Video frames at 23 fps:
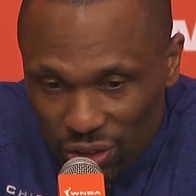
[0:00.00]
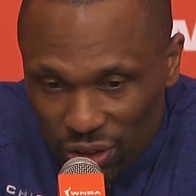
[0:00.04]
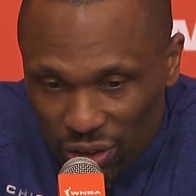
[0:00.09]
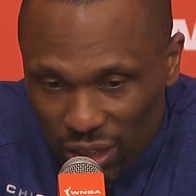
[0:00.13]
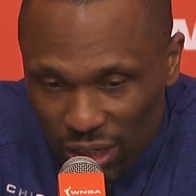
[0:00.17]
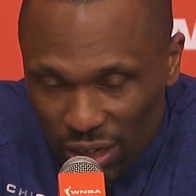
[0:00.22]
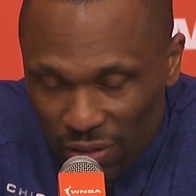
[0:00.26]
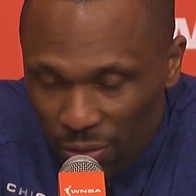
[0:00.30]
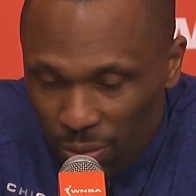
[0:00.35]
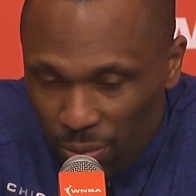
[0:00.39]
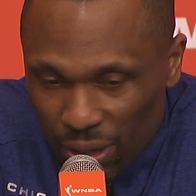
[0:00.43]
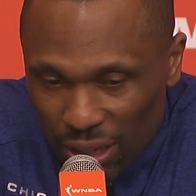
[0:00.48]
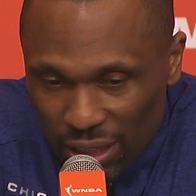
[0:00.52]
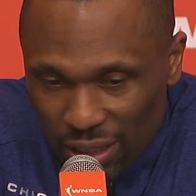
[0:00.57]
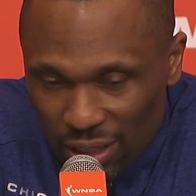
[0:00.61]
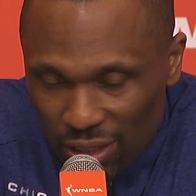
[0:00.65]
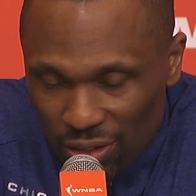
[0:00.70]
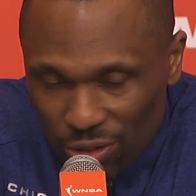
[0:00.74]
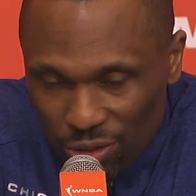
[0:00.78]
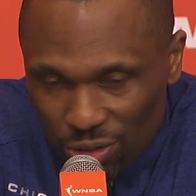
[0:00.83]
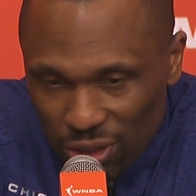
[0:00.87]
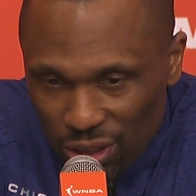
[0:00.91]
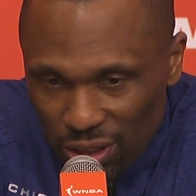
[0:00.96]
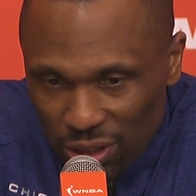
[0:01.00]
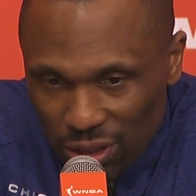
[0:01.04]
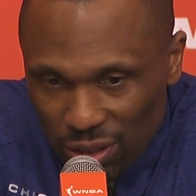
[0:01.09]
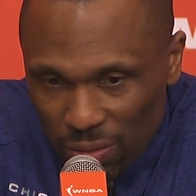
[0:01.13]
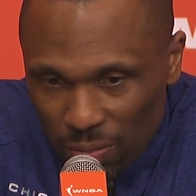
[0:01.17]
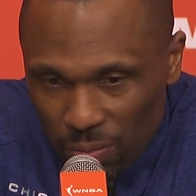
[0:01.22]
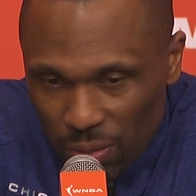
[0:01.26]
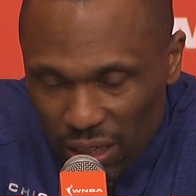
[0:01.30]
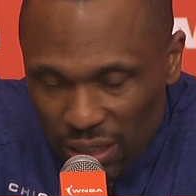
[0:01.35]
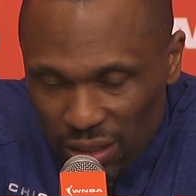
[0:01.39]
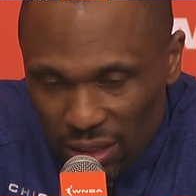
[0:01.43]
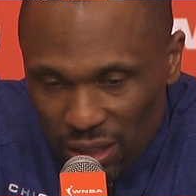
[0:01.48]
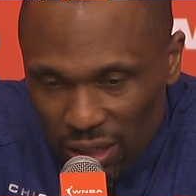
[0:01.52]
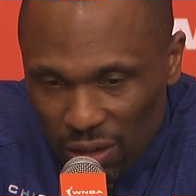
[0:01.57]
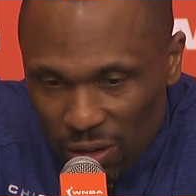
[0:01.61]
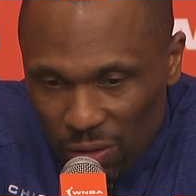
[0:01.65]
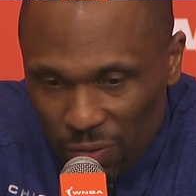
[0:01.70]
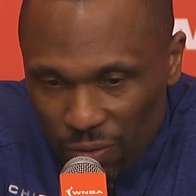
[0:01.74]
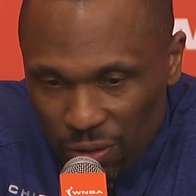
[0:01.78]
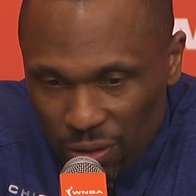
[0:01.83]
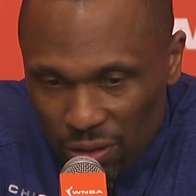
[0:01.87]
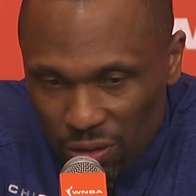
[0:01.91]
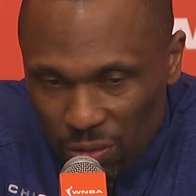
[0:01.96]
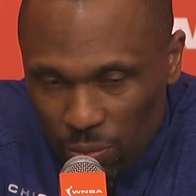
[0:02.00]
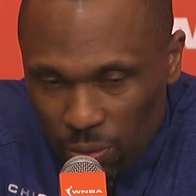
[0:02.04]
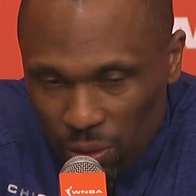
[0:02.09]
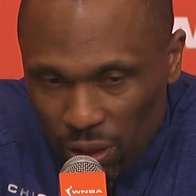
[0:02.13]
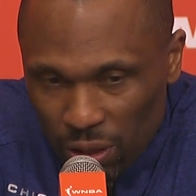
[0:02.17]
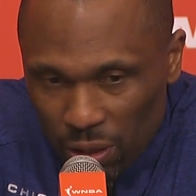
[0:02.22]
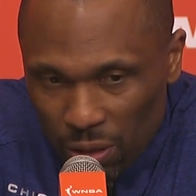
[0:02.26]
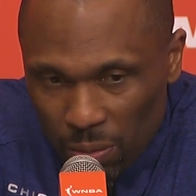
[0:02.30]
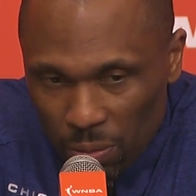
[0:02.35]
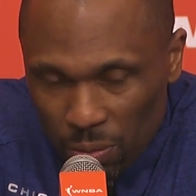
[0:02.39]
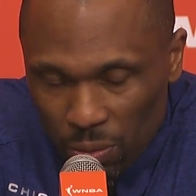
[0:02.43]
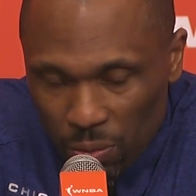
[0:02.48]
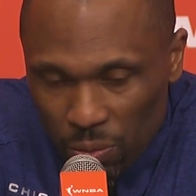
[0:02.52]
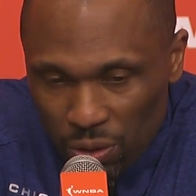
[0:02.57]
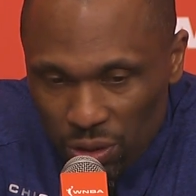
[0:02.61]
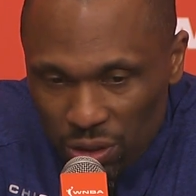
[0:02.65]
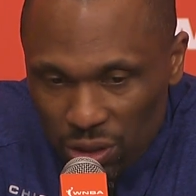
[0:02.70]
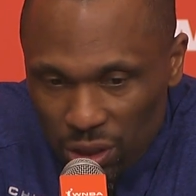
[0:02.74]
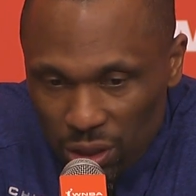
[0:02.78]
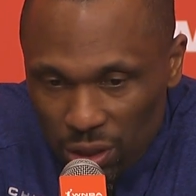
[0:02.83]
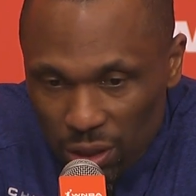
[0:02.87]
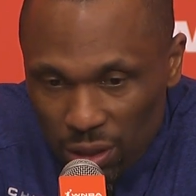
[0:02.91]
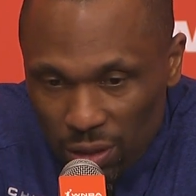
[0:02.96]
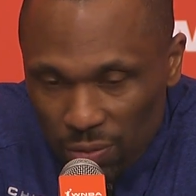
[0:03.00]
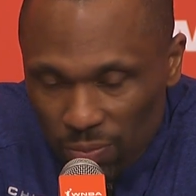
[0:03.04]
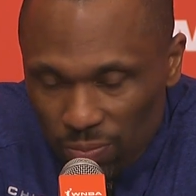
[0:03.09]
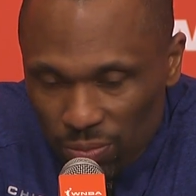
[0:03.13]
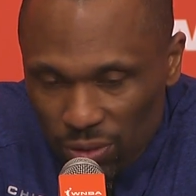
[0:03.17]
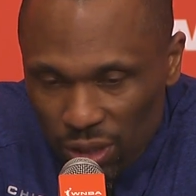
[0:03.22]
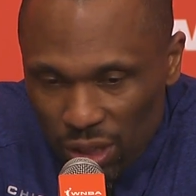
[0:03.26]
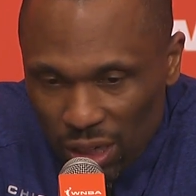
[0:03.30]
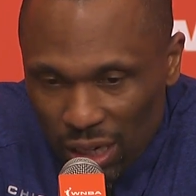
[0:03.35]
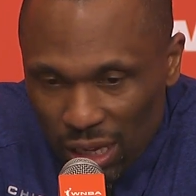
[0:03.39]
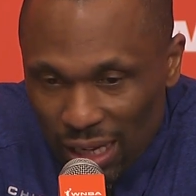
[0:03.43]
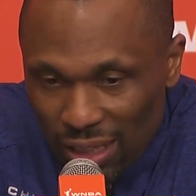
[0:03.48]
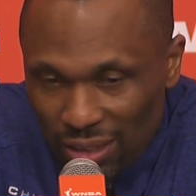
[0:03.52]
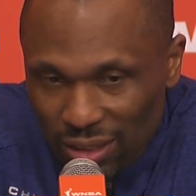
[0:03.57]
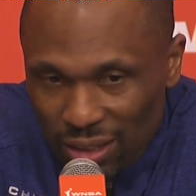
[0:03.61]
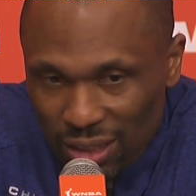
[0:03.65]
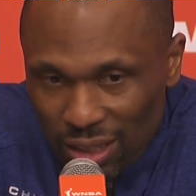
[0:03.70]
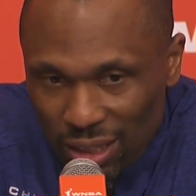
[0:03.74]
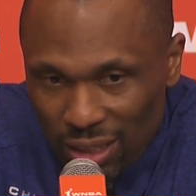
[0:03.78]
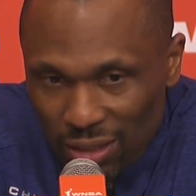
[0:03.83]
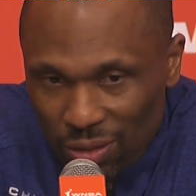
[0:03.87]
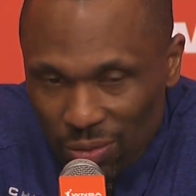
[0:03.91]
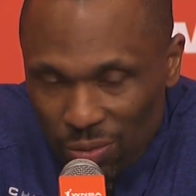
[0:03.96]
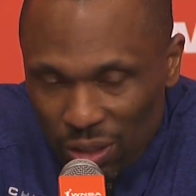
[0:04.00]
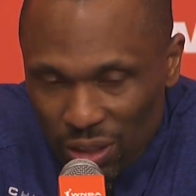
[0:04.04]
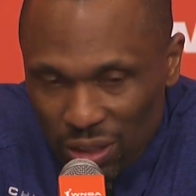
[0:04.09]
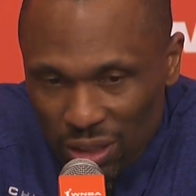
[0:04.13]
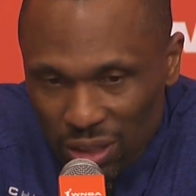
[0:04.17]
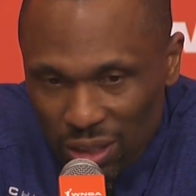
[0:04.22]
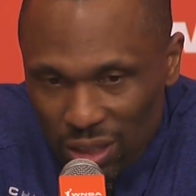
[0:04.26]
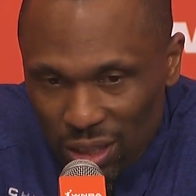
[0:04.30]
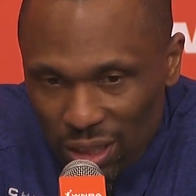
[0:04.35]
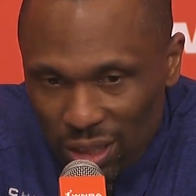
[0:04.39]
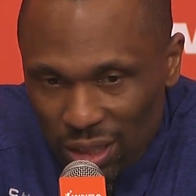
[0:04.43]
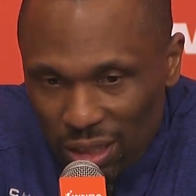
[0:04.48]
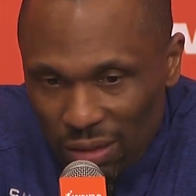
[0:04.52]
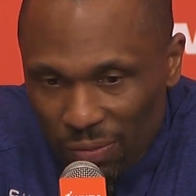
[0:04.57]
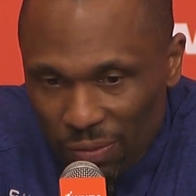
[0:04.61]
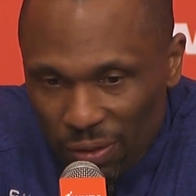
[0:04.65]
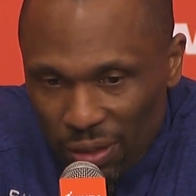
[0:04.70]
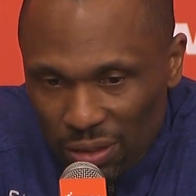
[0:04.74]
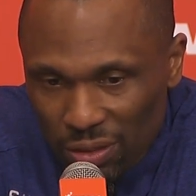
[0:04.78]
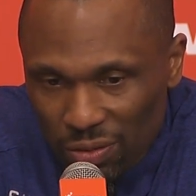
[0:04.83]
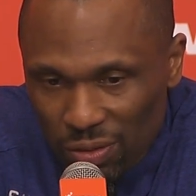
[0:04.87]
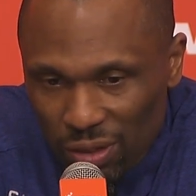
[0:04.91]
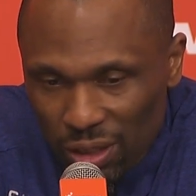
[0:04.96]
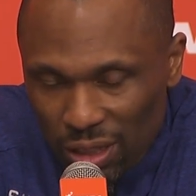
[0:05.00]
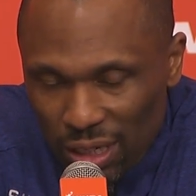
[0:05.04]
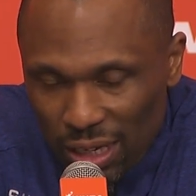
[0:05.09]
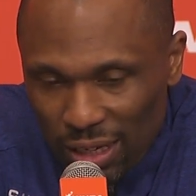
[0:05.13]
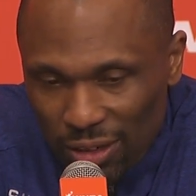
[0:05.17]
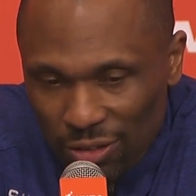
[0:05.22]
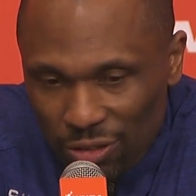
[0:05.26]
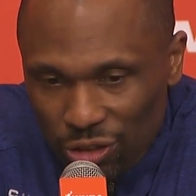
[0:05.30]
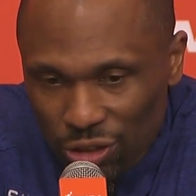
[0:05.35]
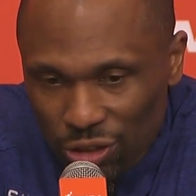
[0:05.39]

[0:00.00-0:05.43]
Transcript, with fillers: everybody knows she's an amazing offensive player, but when she locks in the way she did defensively down the